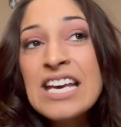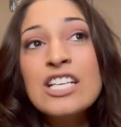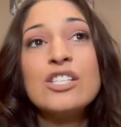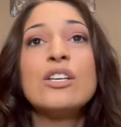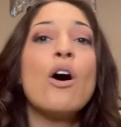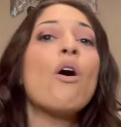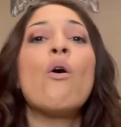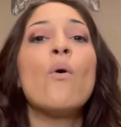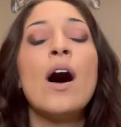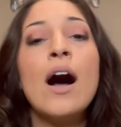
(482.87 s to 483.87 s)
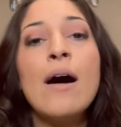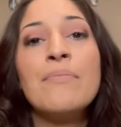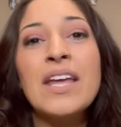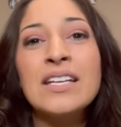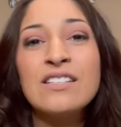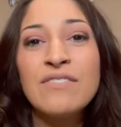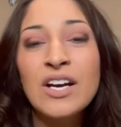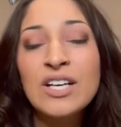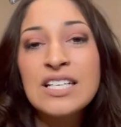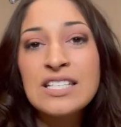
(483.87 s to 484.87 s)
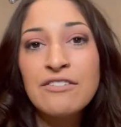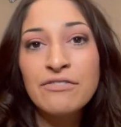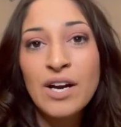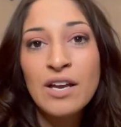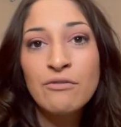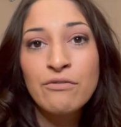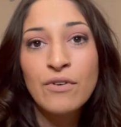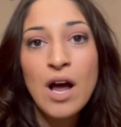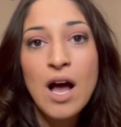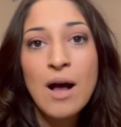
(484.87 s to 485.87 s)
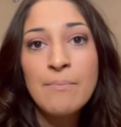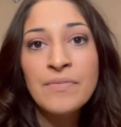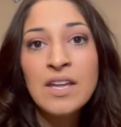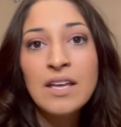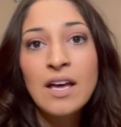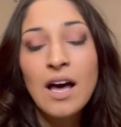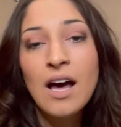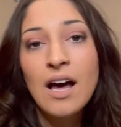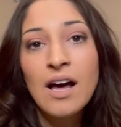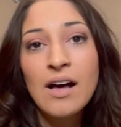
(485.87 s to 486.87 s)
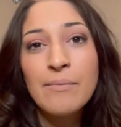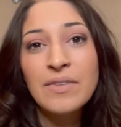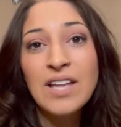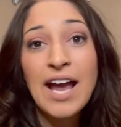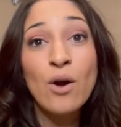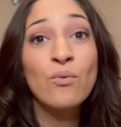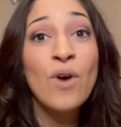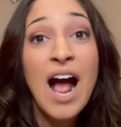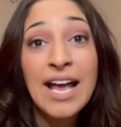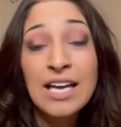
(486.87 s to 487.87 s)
So it's very different from like Ryan